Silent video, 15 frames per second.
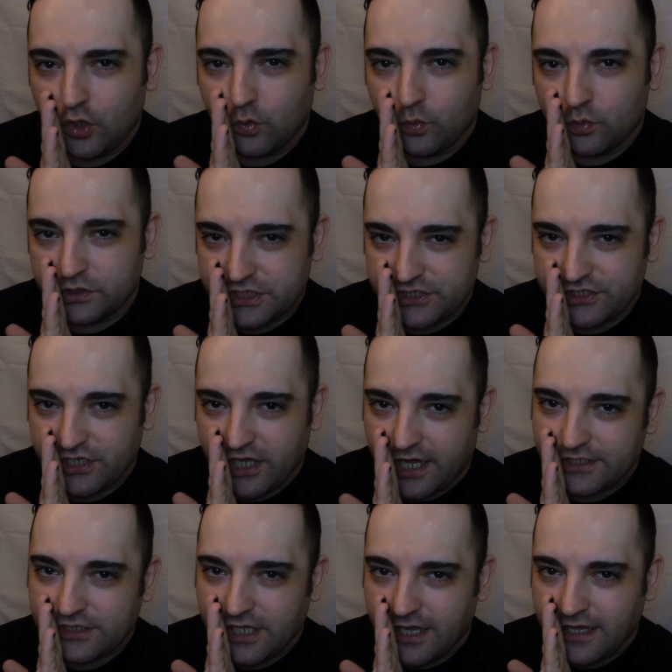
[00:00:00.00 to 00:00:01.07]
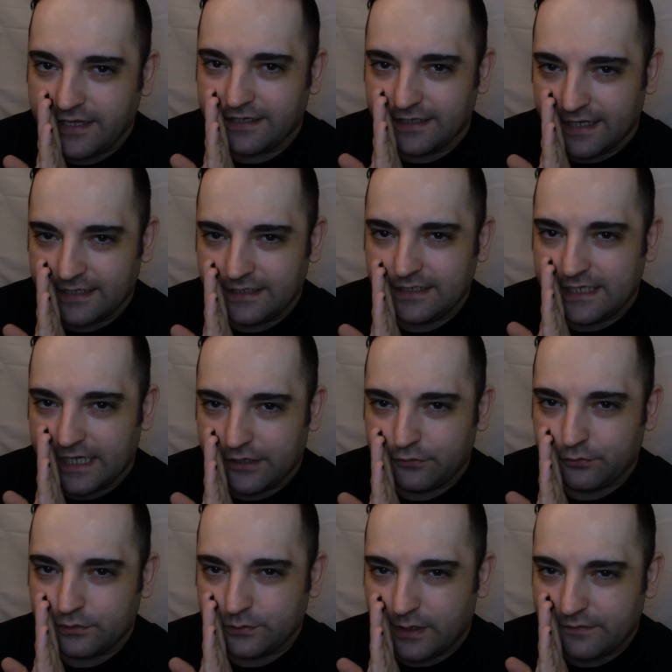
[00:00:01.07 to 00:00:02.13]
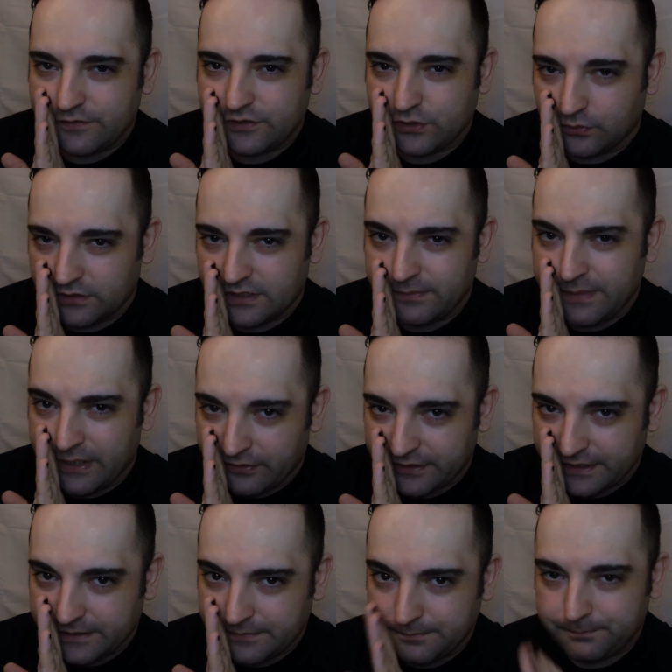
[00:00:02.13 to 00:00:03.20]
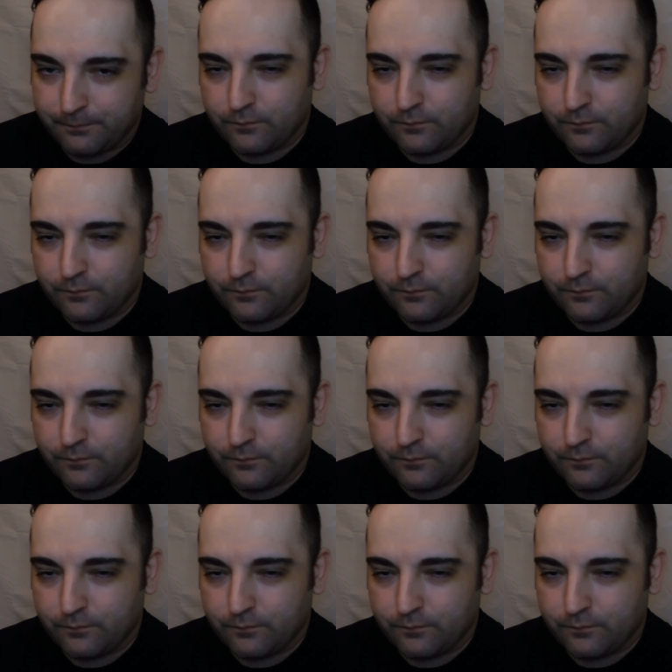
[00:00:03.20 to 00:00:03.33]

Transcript: which is not taught in any K-12 school in America.